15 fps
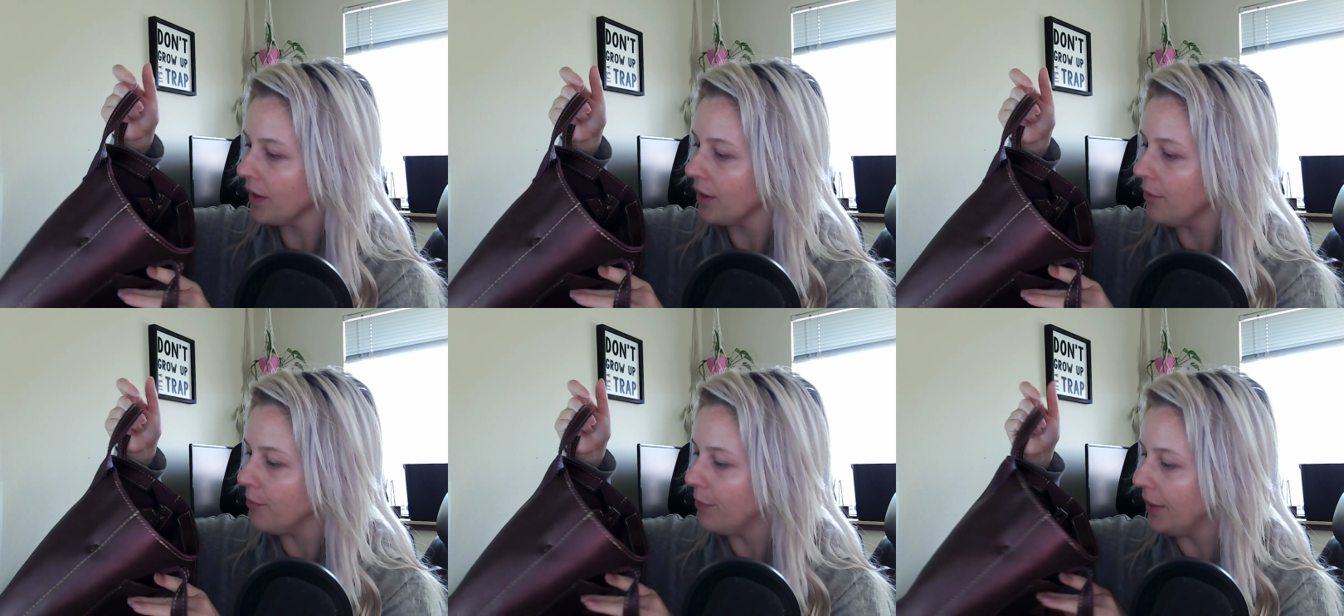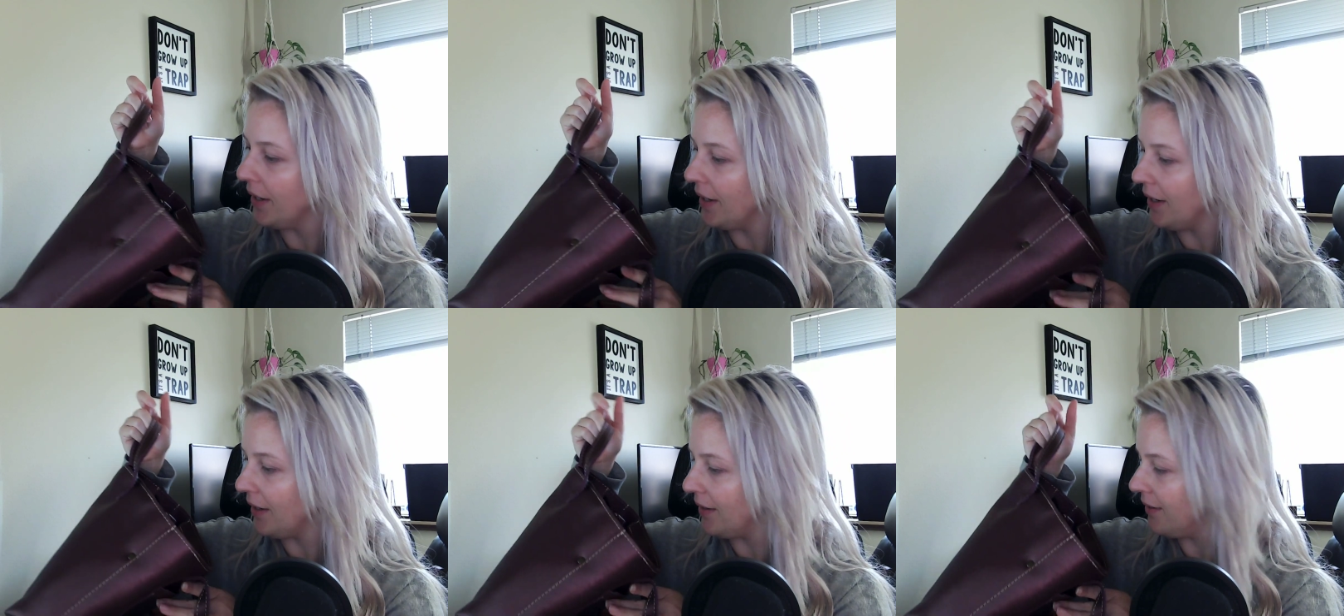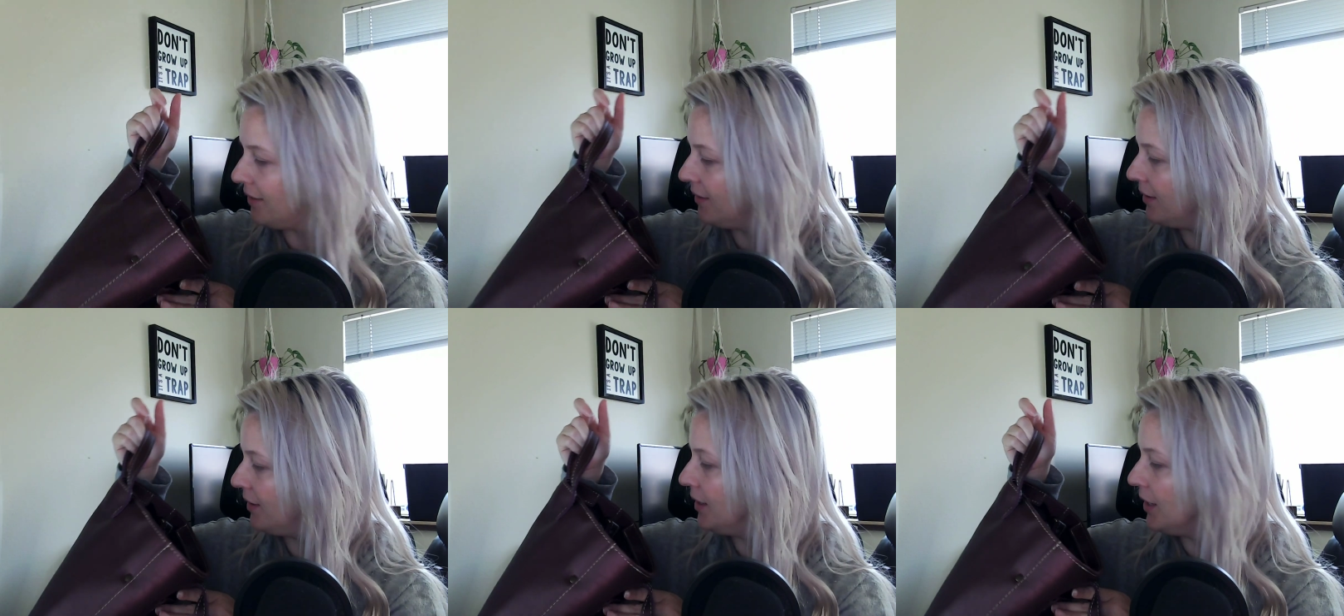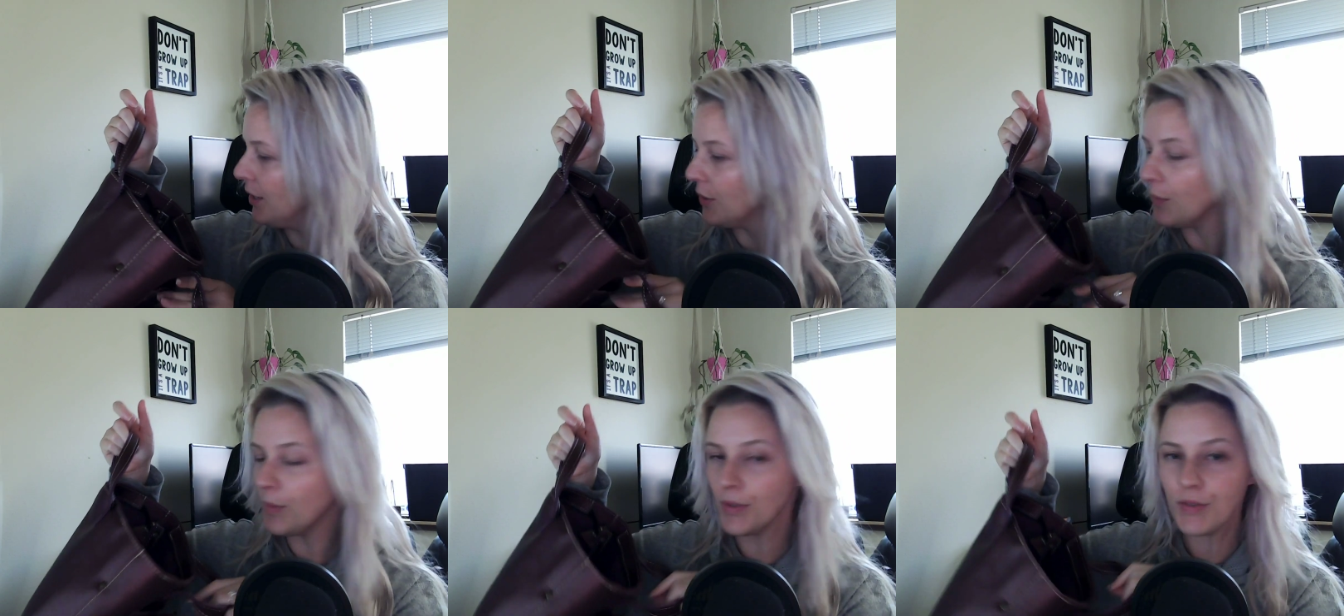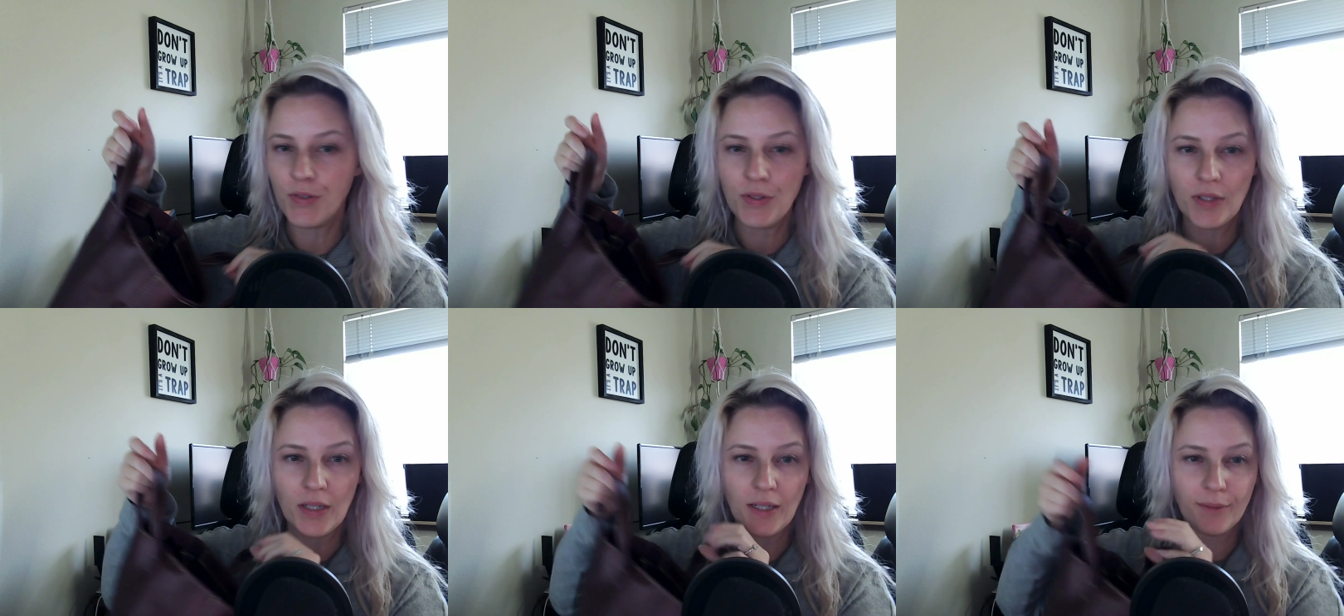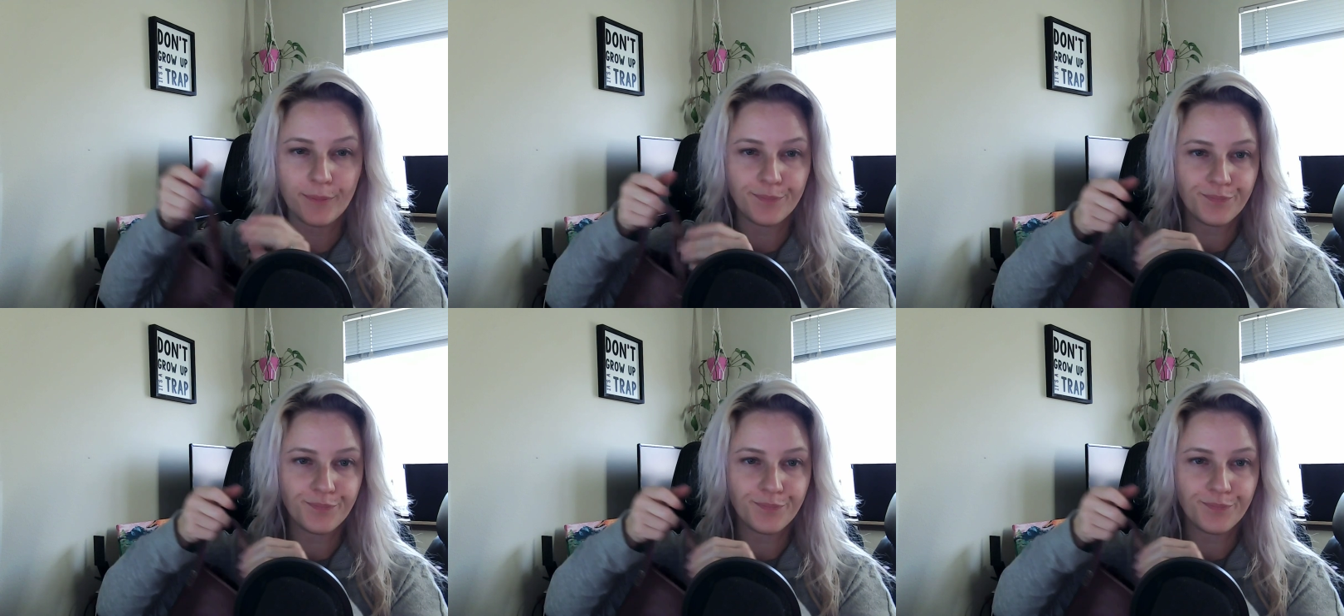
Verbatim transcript: but we'll see.